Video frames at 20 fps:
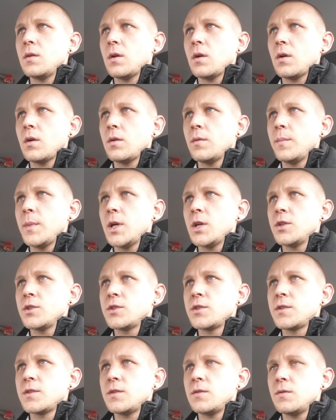our
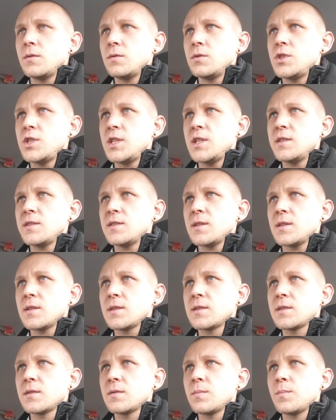marriage to
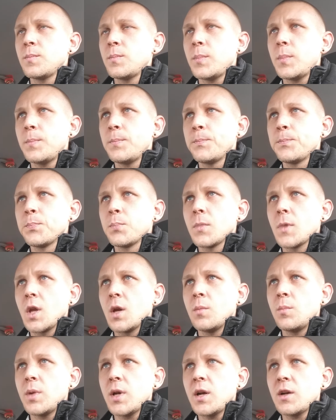Jesus.
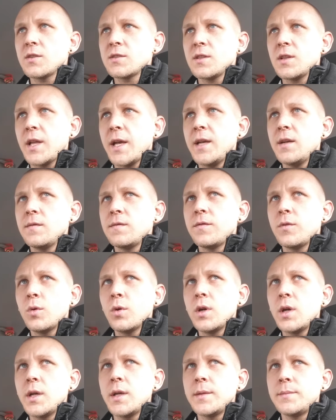But I was late
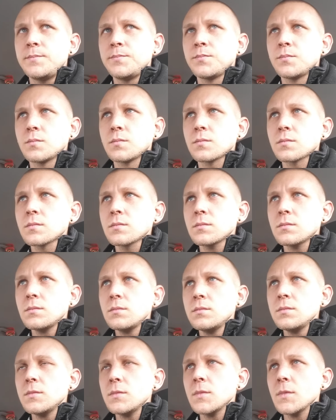for it,
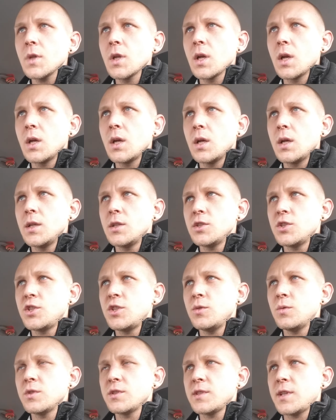and
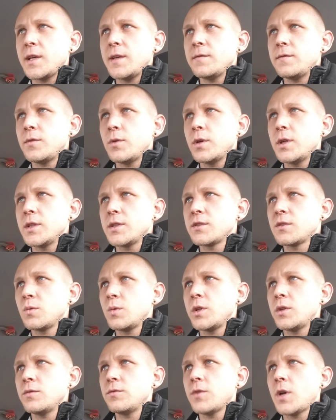she was late for it. So
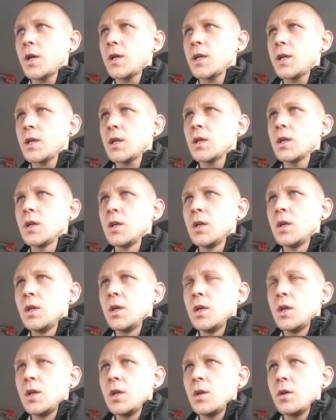we were running
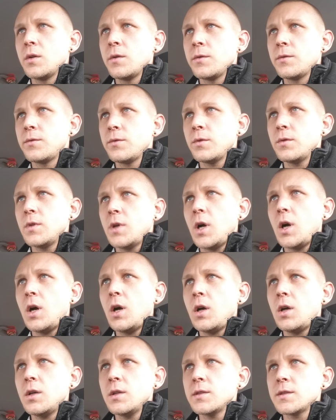through the
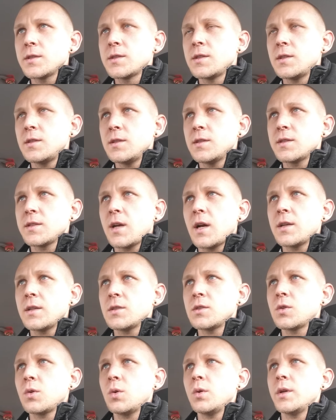halls to this
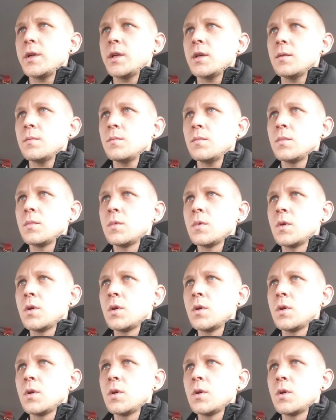auditorium